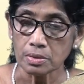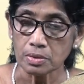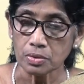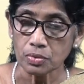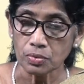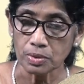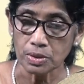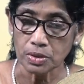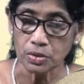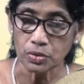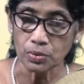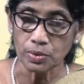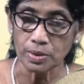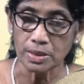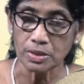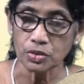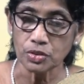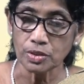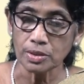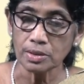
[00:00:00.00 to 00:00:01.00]

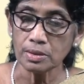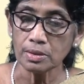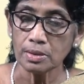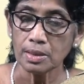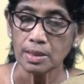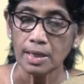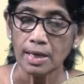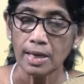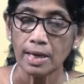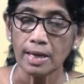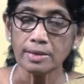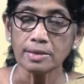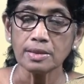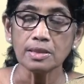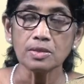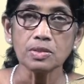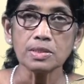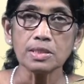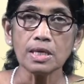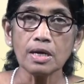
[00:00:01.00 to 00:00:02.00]
intonation, and
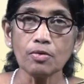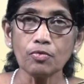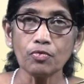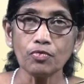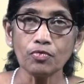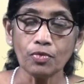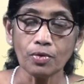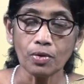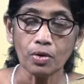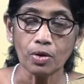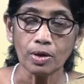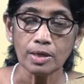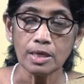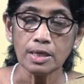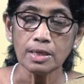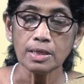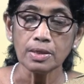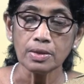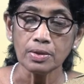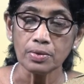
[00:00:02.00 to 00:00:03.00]
these are fall,
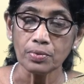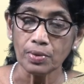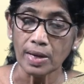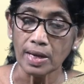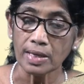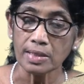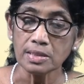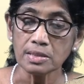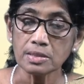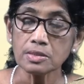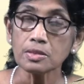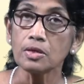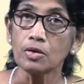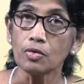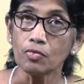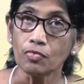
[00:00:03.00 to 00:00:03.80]
rise,